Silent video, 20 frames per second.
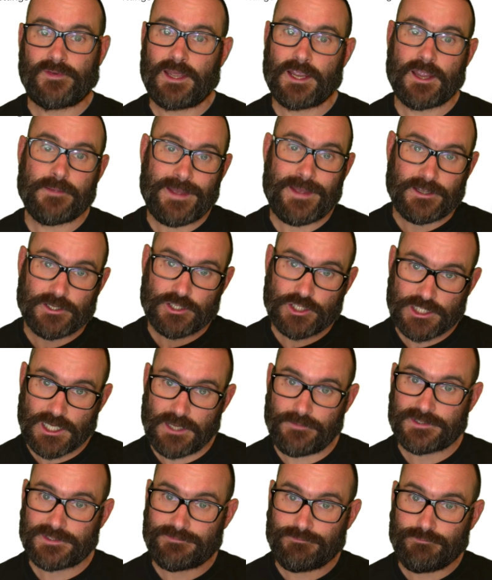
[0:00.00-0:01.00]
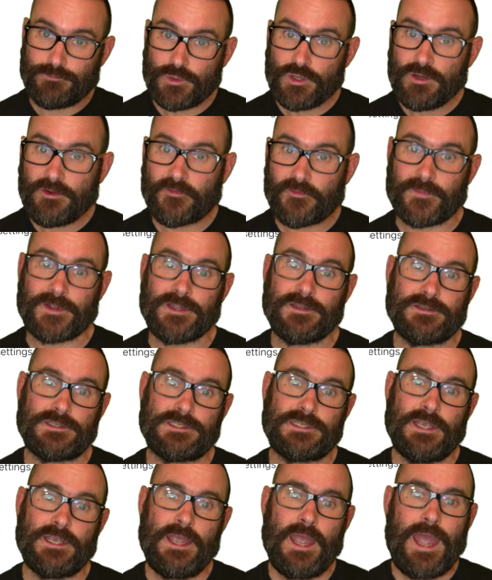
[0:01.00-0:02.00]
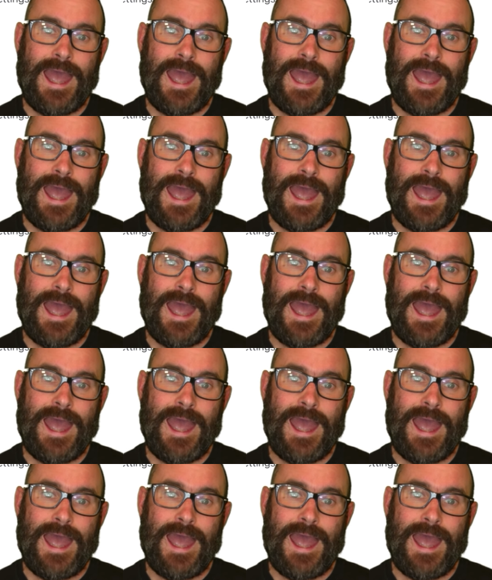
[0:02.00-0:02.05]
like about a ship's movements,